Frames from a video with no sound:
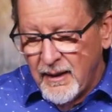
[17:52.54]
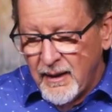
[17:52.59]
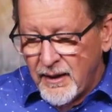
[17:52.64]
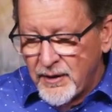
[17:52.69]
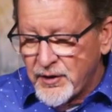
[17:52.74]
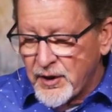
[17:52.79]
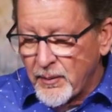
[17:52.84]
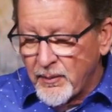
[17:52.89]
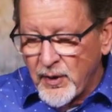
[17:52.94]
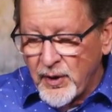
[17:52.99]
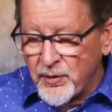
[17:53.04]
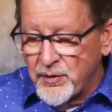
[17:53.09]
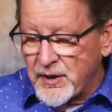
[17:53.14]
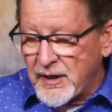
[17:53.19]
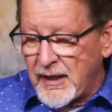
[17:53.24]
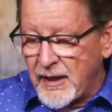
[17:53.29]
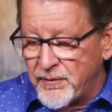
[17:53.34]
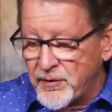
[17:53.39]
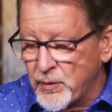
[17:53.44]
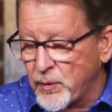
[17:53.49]
Some of those
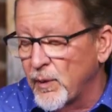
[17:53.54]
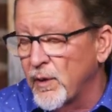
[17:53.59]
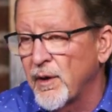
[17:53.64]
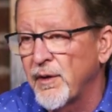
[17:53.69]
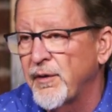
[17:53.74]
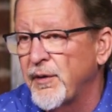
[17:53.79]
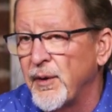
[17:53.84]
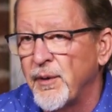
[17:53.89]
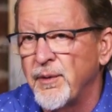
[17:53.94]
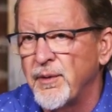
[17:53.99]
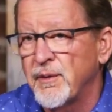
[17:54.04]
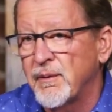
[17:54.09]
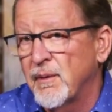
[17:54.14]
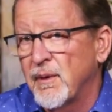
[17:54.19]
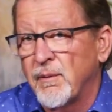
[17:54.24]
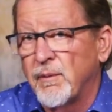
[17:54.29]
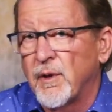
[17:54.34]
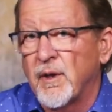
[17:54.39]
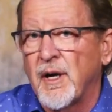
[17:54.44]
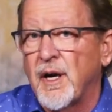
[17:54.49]
gifts were
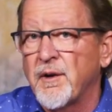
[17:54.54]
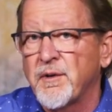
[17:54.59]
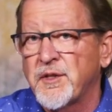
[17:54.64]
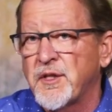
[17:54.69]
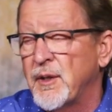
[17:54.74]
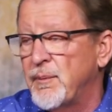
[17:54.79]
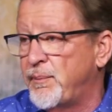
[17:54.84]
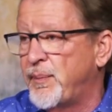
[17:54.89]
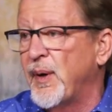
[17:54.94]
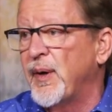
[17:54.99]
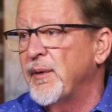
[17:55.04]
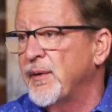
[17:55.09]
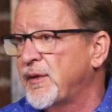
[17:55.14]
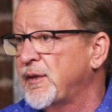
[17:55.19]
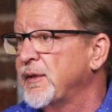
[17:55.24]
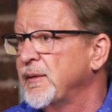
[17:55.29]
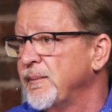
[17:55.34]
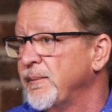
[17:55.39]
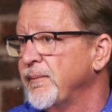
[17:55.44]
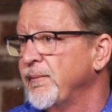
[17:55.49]
ours at
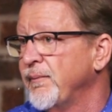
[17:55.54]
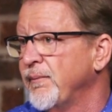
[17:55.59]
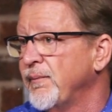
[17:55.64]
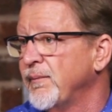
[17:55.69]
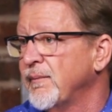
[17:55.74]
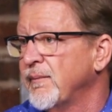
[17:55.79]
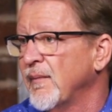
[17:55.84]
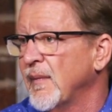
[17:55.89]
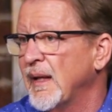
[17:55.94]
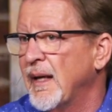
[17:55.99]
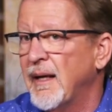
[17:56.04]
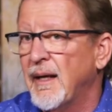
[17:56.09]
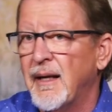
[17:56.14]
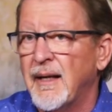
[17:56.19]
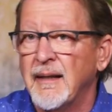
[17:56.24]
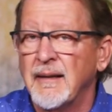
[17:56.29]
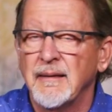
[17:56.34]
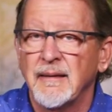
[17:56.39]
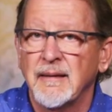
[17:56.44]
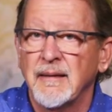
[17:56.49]
birth.
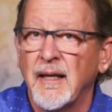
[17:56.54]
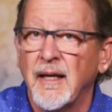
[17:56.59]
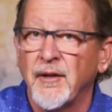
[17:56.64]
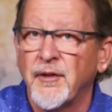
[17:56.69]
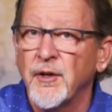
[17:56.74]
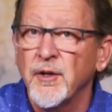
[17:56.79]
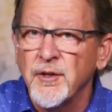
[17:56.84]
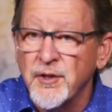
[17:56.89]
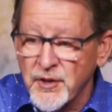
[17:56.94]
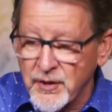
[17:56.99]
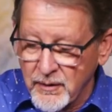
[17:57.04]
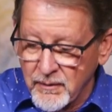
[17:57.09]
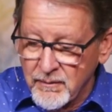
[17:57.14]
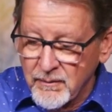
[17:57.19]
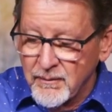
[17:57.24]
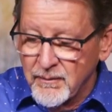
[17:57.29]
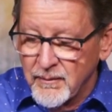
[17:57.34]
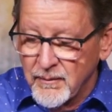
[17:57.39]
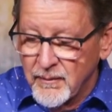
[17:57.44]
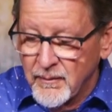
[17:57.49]
Others
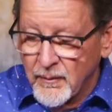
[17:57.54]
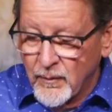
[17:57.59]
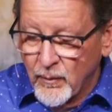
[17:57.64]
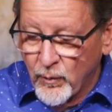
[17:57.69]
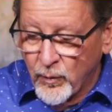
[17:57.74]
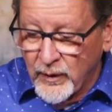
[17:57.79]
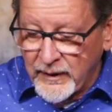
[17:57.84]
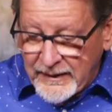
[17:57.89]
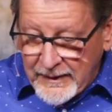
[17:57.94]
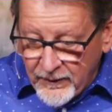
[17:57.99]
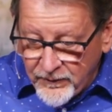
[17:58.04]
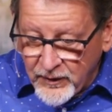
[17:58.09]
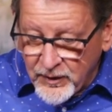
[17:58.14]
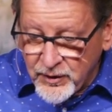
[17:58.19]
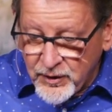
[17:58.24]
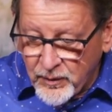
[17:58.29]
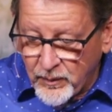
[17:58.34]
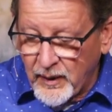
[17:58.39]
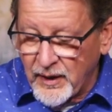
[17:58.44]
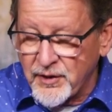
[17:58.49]
were given
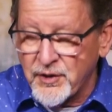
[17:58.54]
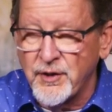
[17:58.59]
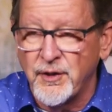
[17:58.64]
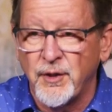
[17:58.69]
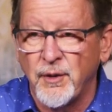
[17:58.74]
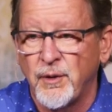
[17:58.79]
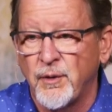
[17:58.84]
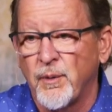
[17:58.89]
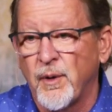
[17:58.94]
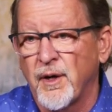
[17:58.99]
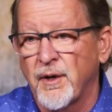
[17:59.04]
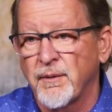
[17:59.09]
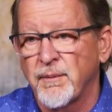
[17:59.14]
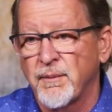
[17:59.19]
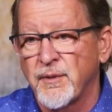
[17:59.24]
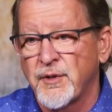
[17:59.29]
to us due to our